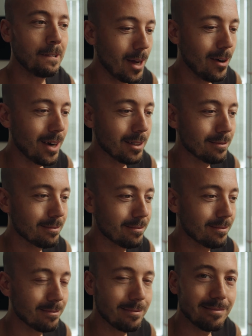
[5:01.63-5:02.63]
All right.
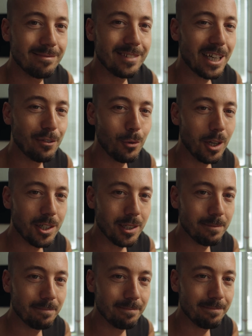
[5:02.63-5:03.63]
Thank you for watching.
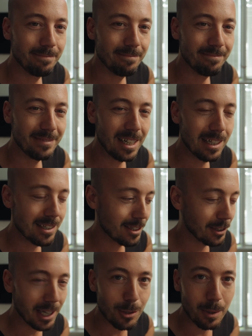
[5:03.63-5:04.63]
I'll see you
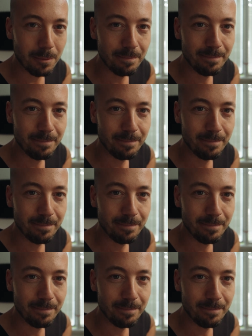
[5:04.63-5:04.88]
in the next one.